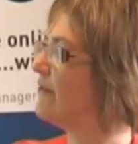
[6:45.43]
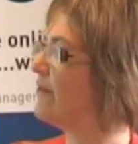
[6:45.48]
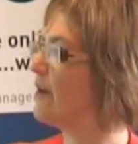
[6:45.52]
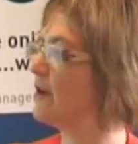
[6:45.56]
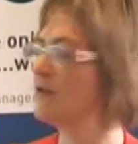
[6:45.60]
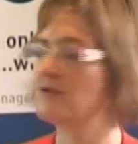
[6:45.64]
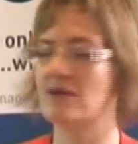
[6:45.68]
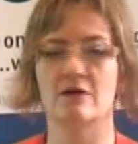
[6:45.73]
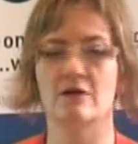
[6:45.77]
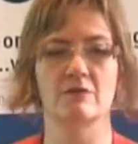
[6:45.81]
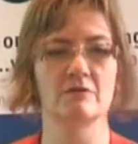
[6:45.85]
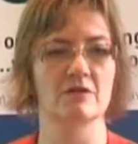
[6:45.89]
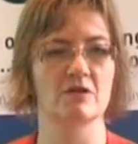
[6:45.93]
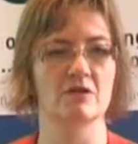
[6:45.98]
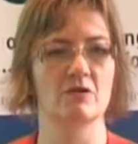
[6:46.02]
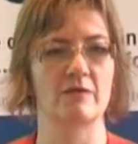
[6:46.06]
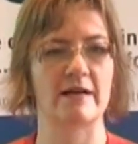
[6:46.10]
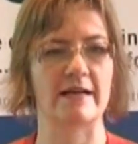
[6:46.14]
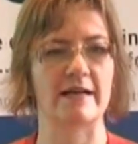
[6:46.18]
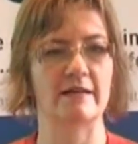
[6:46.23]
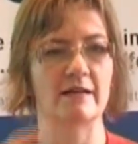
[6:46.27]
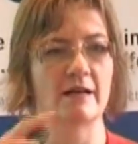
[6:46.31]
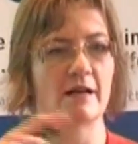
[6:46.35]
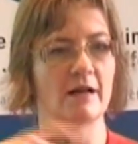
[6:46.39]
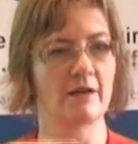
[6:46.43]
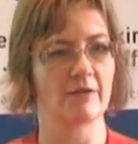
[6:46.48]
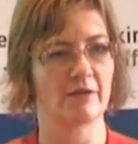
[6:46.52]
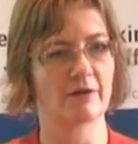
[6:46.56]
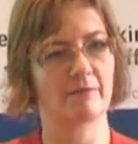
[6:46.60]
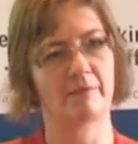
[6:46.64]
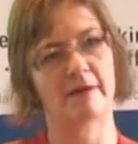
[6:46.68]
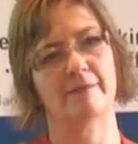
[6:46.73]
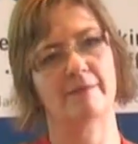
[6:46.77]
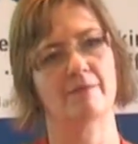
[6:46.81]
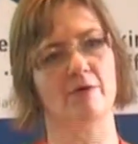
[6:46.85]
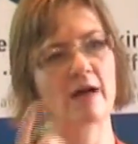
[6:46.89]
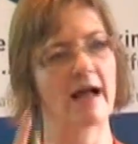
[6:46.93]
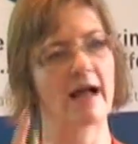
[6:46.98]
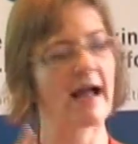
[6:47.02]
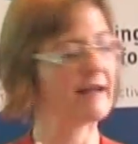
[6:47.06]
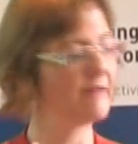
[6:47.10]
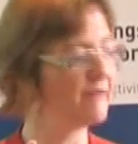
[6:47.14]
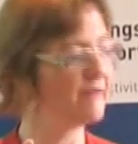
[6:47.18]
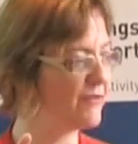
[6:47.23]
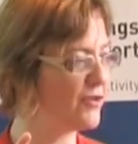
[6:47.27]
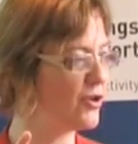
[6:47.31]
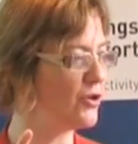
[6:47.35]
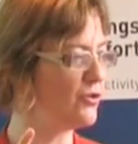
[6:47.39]
photo screen that people
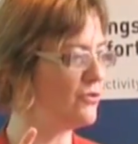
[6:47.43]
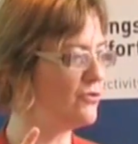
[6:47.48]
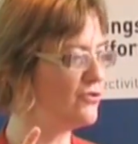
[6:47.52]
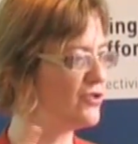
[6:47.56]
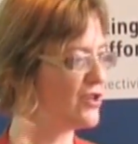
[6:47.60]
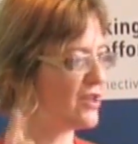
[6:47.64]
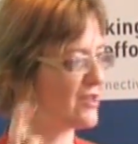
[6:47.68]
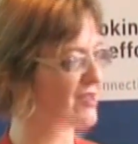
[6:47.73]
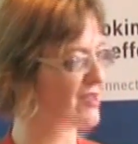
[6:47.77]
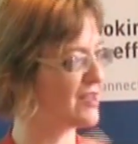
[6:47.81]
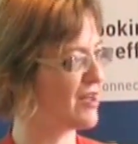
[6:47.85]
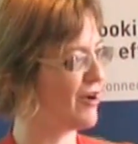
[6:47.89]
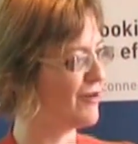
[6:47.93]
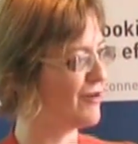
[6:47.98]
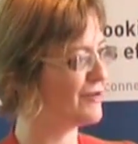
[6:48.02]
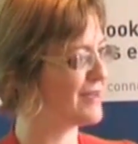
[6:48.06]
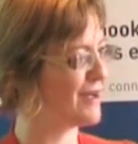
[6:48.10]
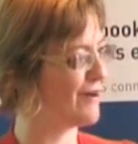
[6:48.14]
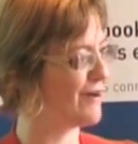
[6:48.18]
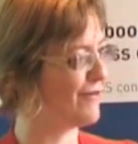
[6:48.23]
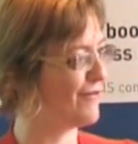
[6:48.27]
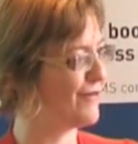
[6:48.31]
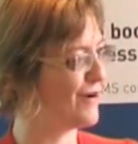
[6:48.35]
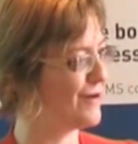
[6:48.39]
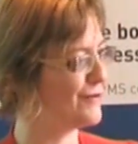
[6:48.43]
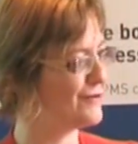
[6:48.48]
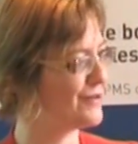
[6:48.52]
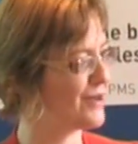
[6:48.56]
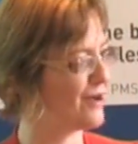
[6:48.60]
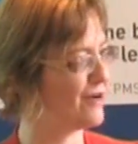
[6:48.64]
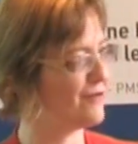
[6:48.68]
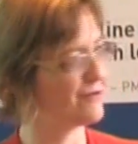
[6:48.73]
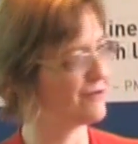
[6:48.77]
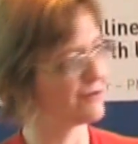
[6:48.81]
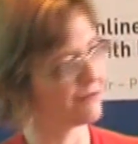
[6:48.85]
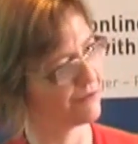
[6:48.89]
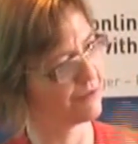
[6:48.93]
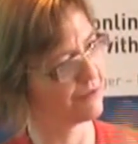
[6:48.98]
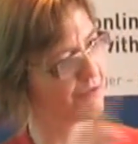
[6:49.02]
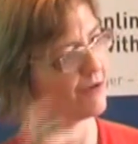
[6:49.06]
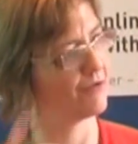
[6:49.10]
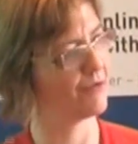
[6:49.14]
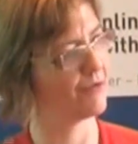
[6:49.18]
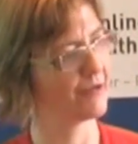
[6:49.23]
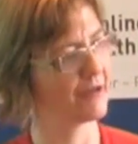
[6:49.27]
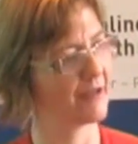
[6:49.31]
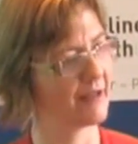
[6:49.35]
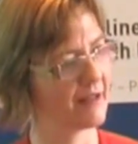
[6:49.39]
can view just the hotel photos
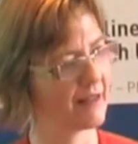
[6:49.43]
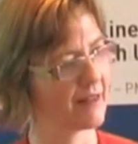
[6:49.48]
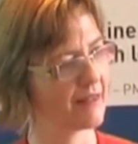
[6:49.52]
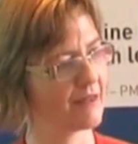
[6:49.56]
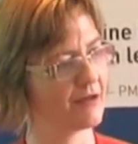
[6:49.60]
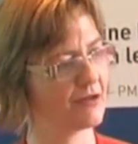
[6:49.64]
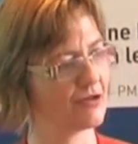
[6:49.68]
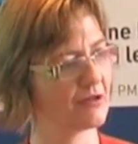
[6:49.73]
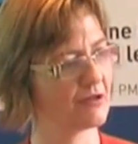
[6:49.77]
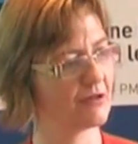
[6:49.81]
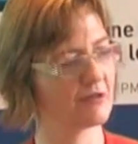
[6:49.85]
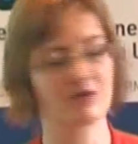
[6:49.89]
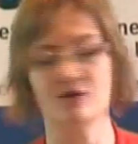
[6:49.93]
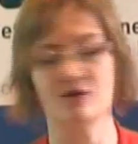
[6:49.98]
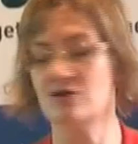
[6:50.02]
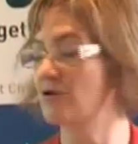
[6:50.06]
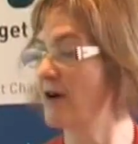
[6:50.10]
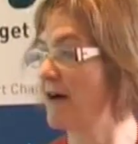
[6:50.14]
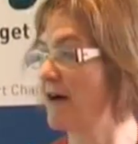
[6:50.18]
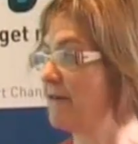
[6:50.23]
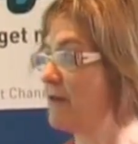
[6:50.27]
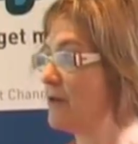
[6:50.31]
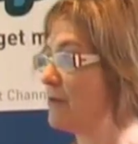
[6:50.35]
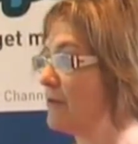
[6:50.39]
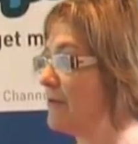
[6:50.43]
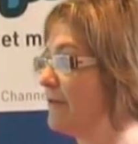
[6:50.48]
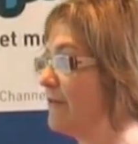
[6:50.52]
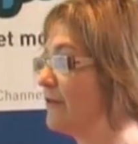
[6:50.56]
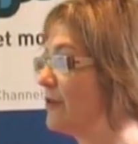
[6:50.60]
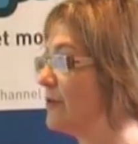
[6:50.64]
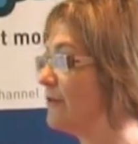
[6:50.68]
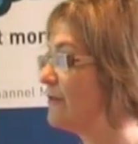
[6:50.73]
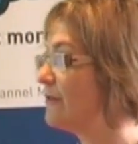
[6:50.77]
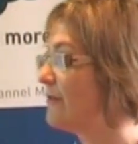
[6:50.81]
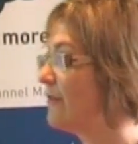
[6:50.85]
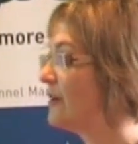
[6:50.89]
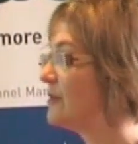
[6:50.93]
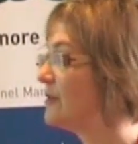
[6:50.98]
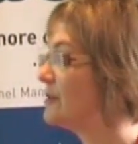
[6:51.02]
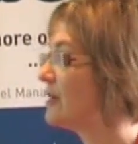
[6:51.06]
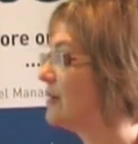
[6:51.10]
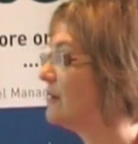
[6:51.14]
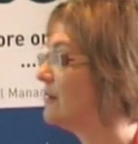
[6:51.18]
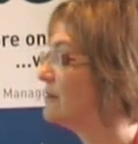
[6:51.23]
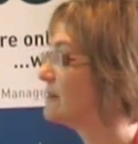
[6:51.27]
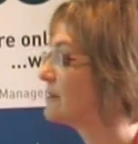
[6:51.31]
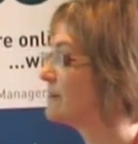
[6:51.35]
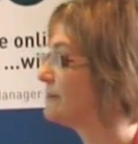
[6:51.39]
or the traveller reviewed
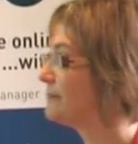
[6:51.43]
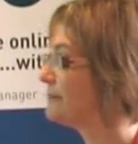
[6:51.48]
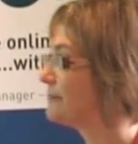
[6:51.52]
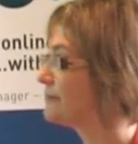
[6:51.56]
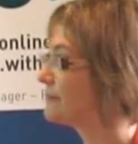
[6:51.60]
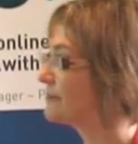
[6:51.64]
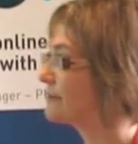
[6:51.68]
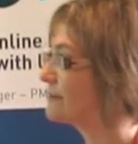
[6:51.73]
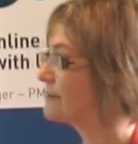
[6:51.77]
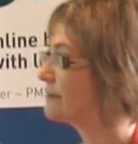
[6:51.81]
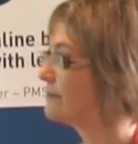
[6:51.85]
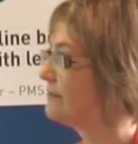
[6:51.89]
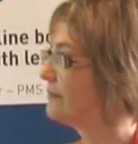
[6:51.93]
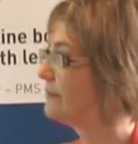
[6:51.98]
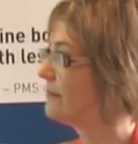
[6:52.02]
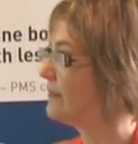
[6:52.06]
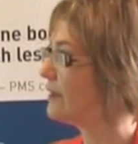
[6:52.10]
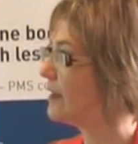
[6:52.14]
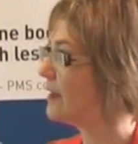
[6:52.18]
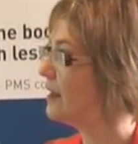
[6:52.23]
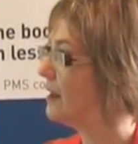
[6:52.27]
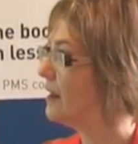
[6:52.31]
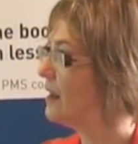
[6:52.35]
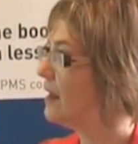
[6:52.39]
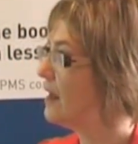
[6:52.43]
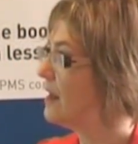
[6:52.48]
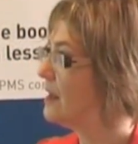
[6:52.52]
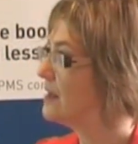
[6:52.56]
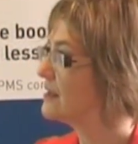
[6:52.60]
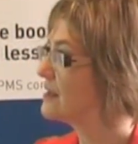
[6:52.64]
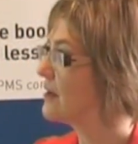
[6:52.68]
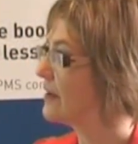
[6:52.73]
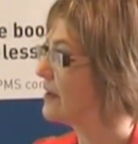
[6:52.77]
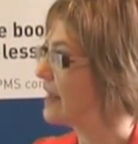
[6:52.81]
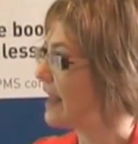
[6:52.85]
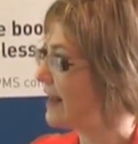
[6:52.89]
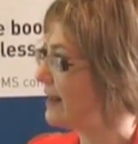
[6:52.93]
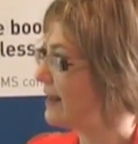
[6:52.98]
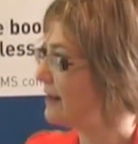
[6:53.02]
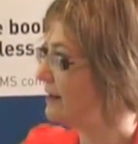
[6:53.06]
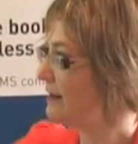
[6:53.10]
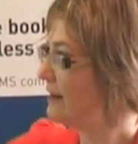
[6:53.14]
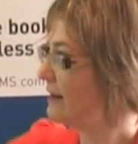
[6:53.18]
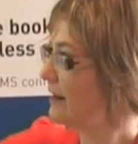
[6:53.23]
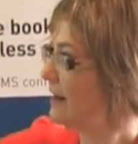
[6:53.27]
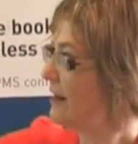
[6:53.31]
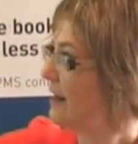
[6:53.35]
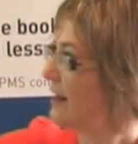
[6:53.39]
photos. So
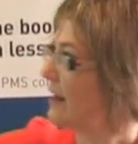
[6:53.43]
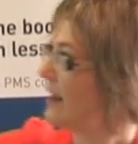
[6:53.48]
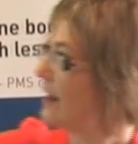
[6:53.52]
again,